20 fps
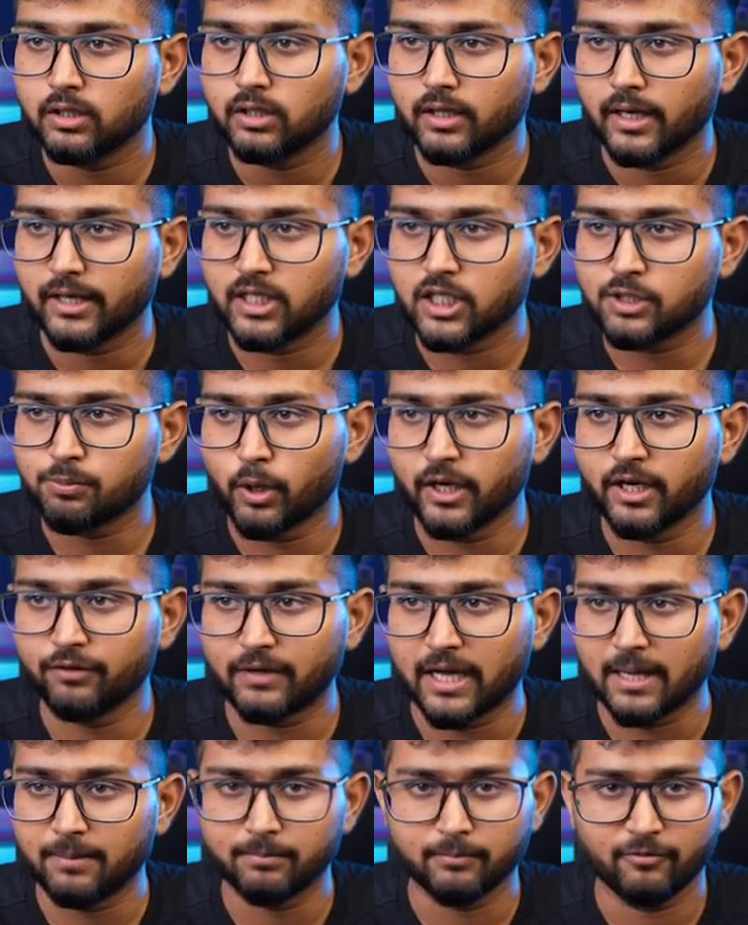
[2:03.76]
at this point of
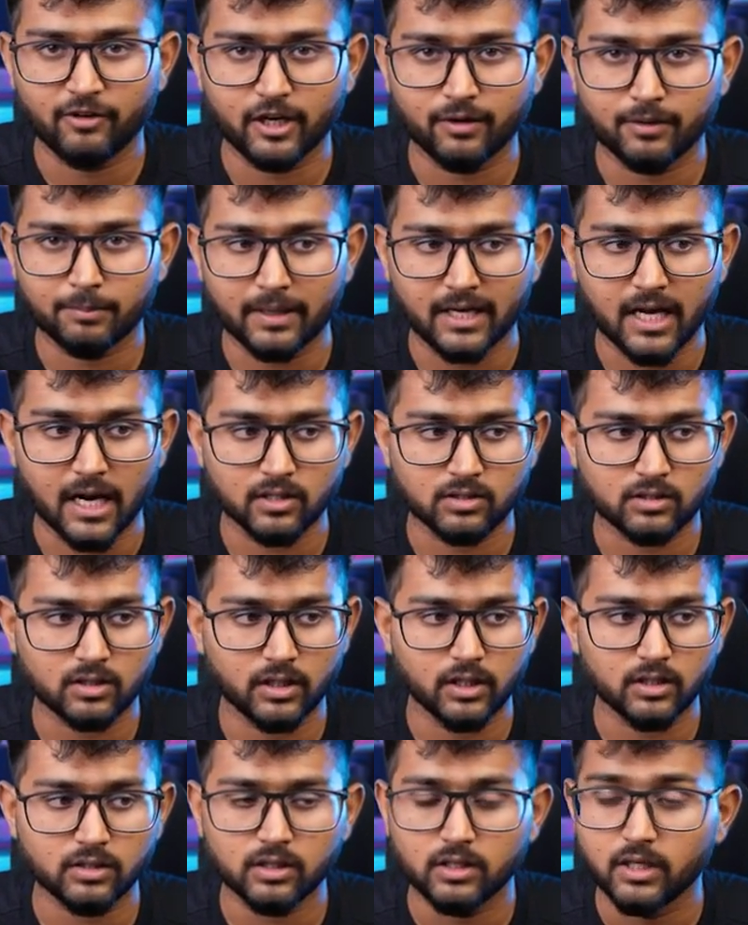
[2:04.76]
time, wherever my cursor
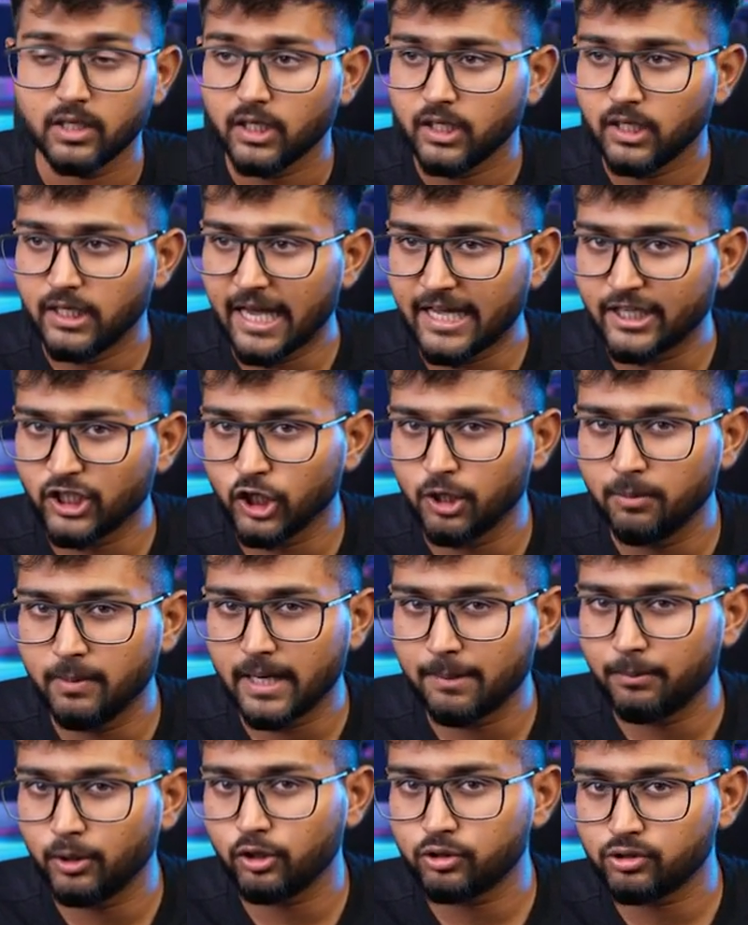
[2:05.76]
is, here you'll be
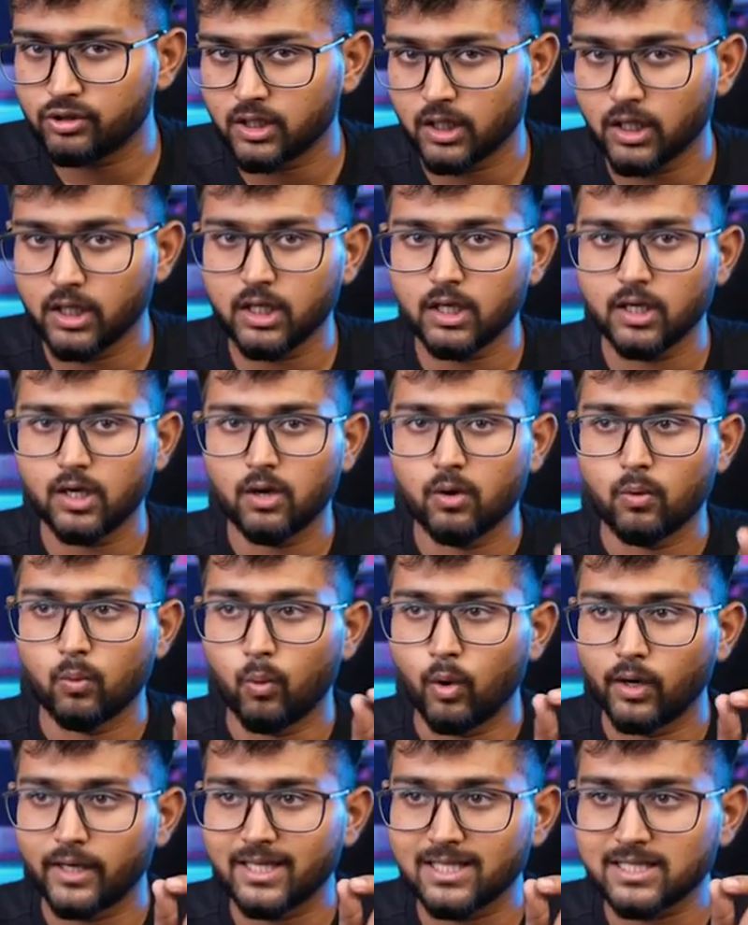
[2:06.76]
able to see
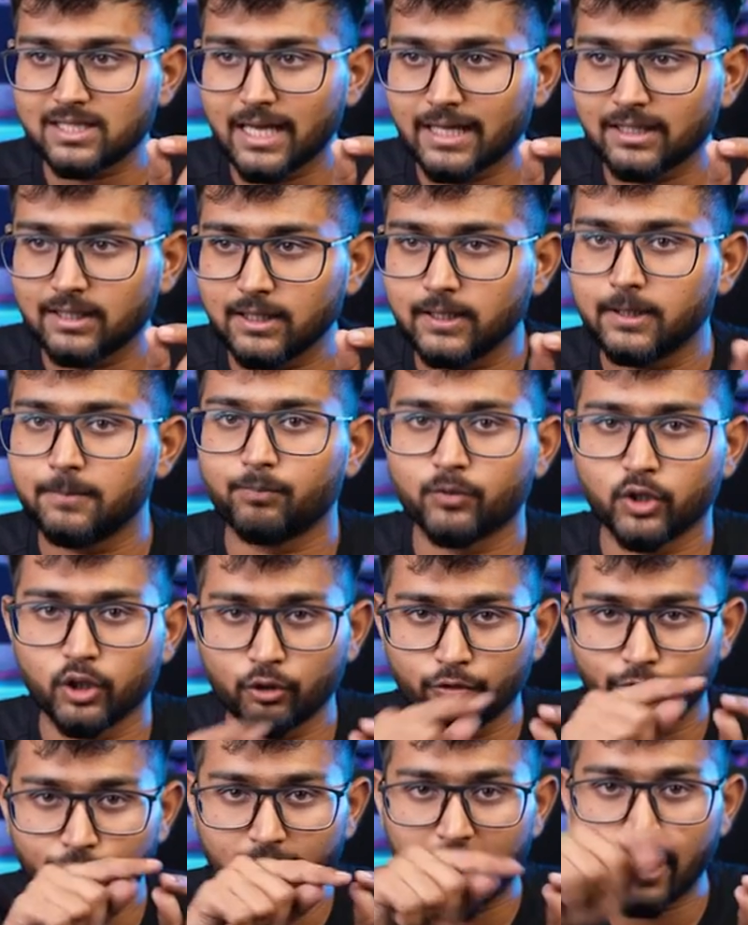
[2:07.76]
what is like the,
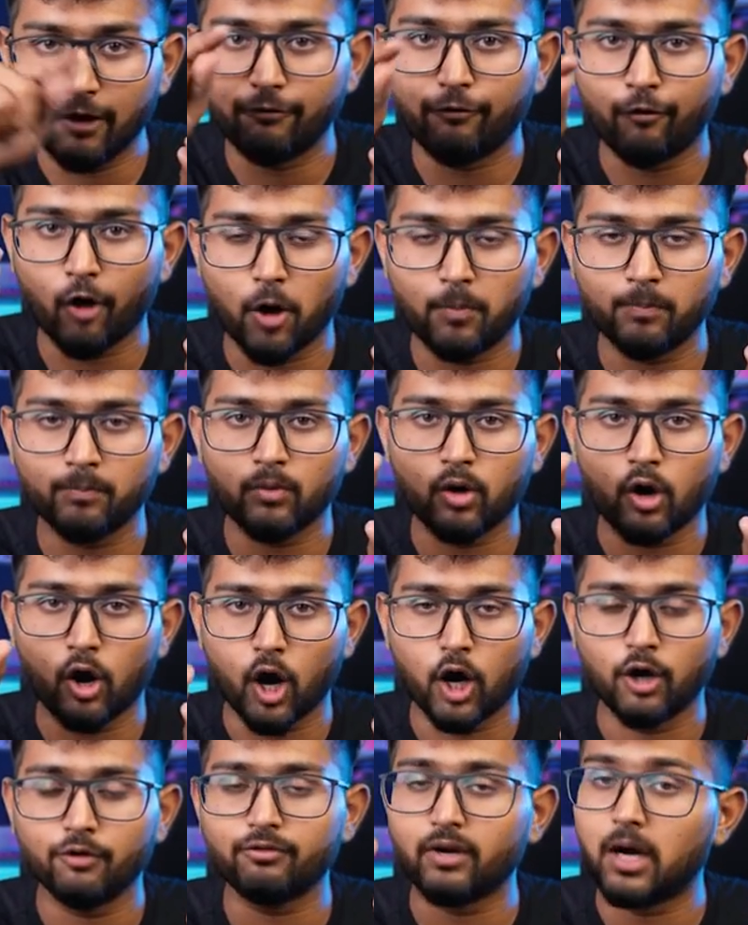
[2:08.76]
waveform
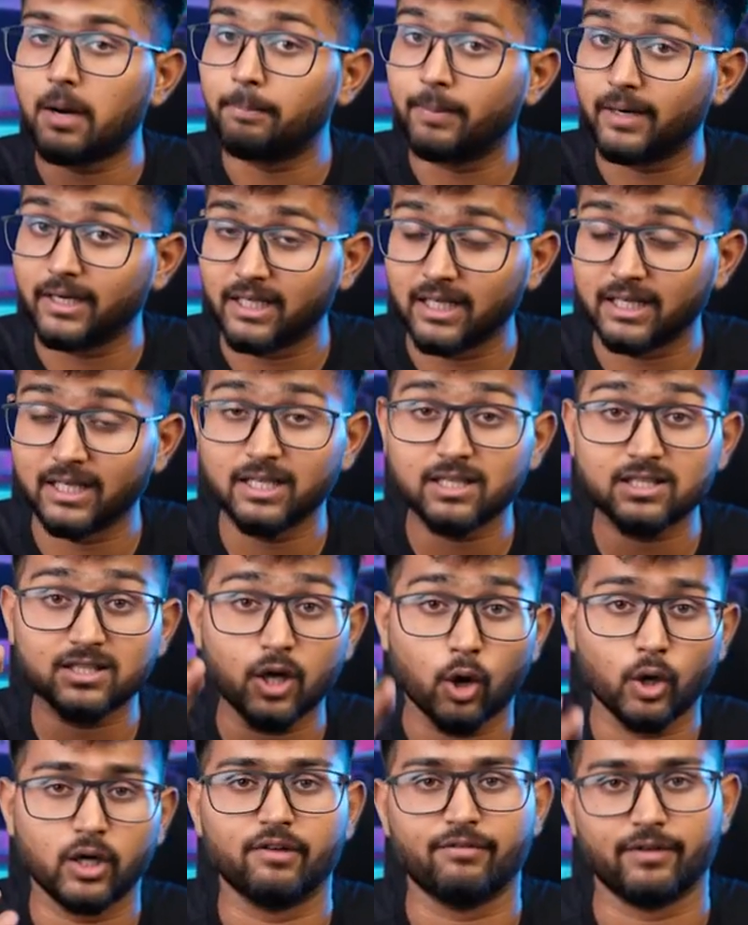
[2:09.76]
of a particular
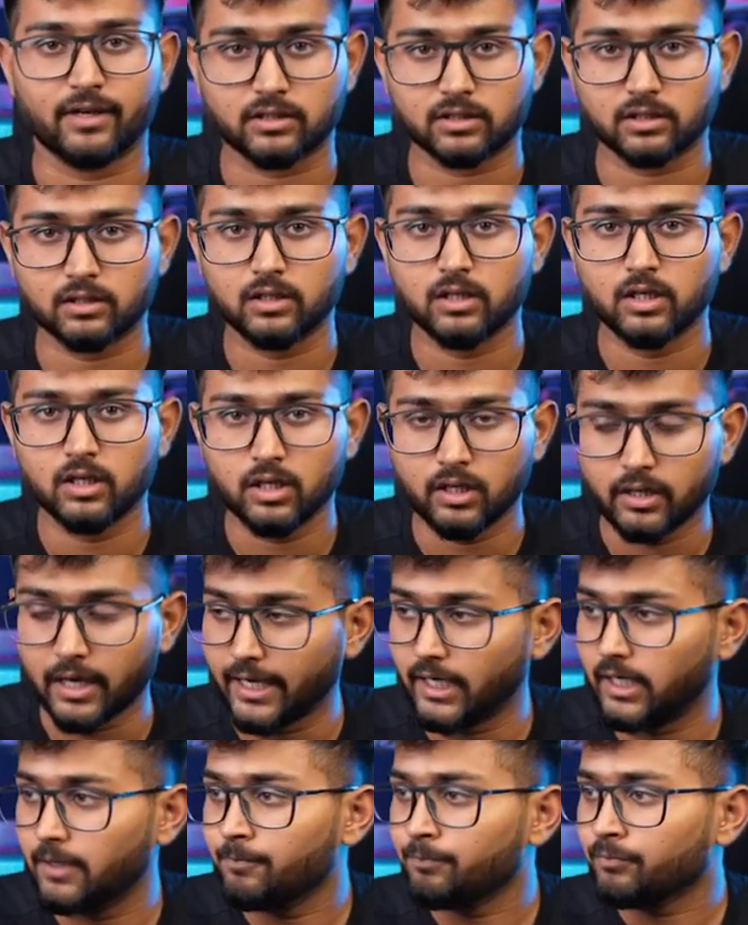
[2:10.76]
sound effects,
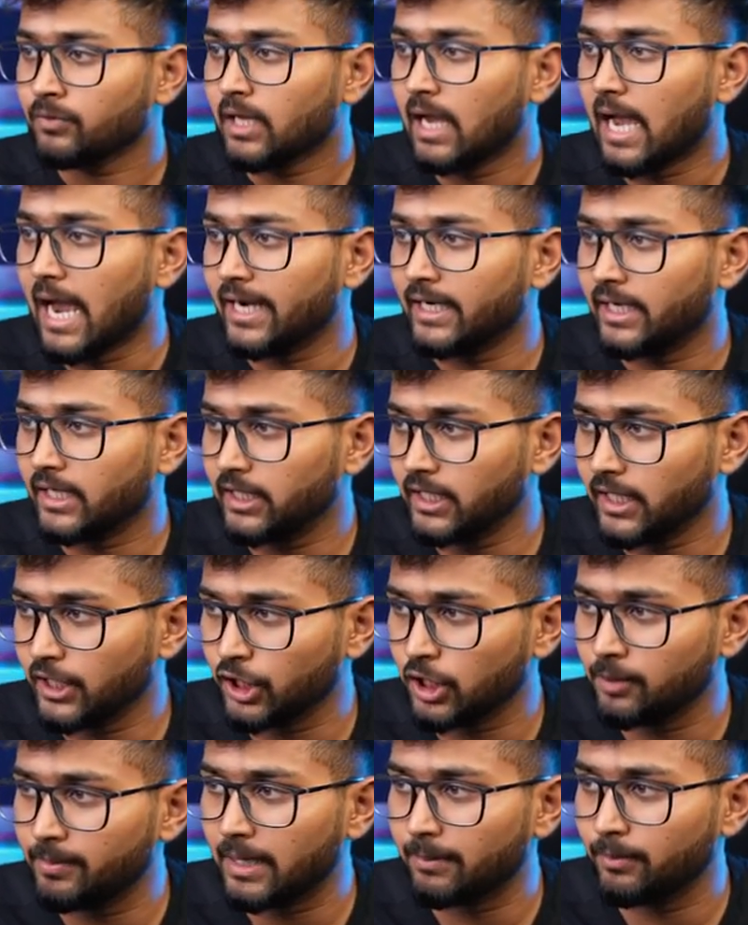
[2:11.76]
right? And here
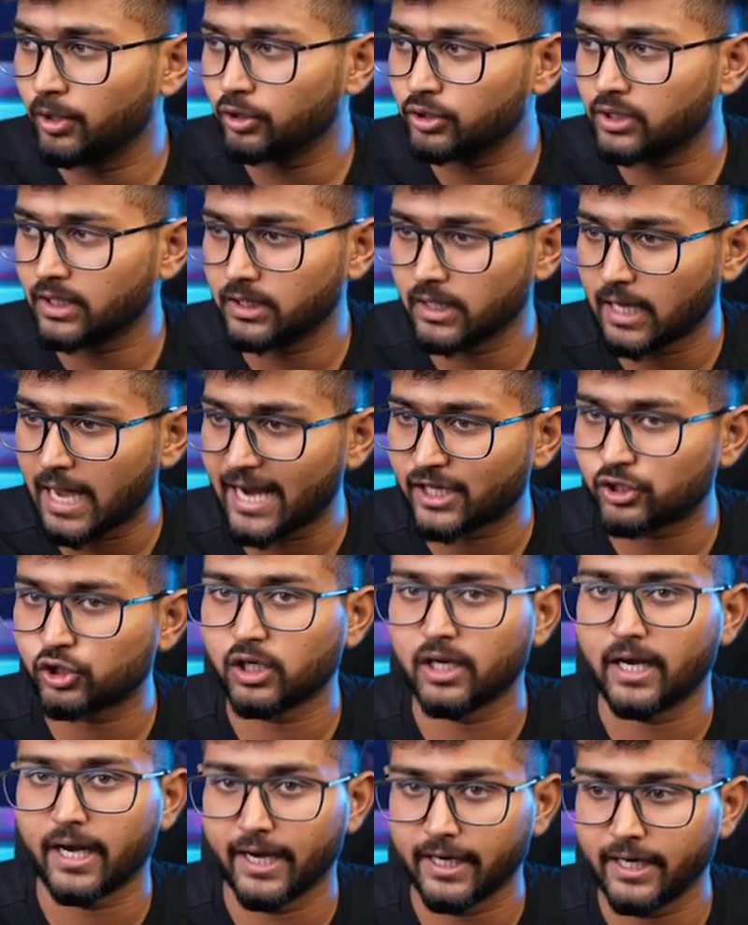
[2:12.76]
you'll be able to see the
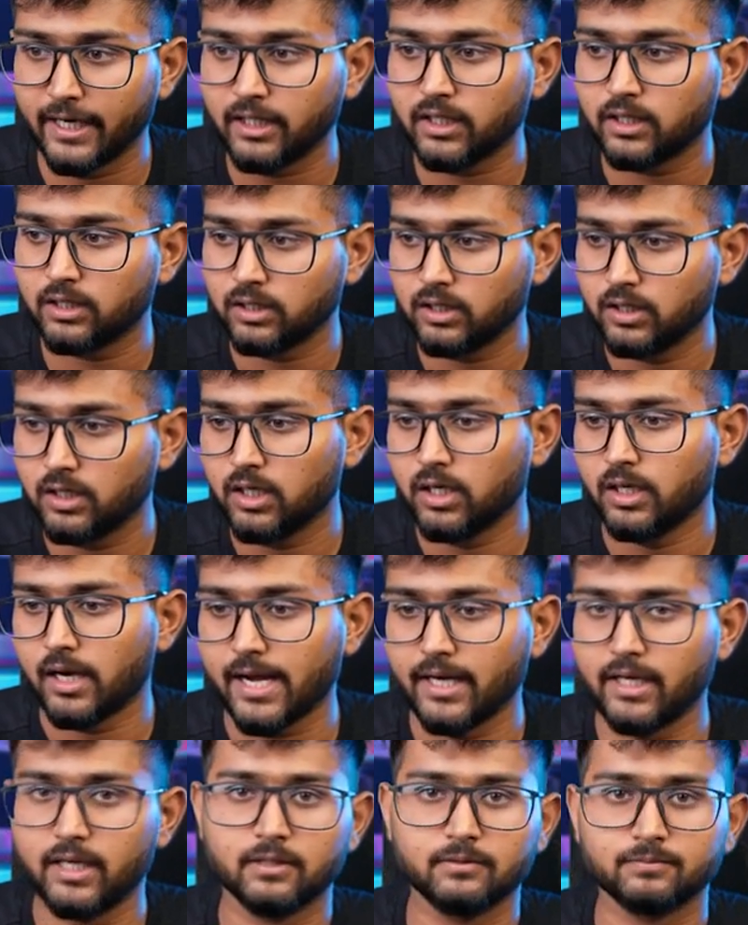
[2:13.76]
actual edit,
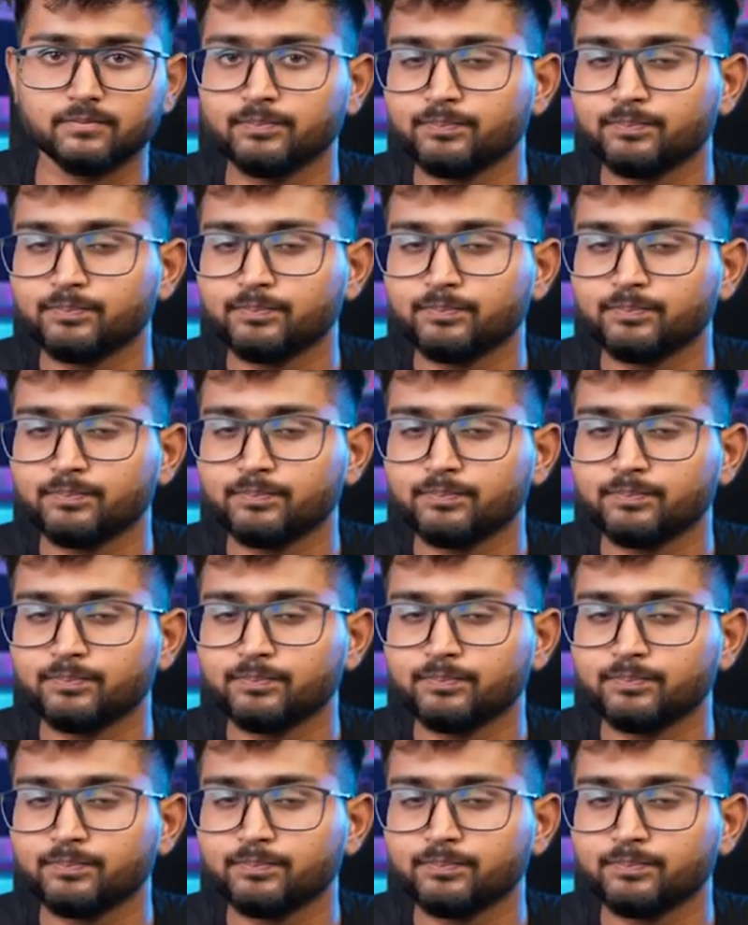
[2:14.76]
right?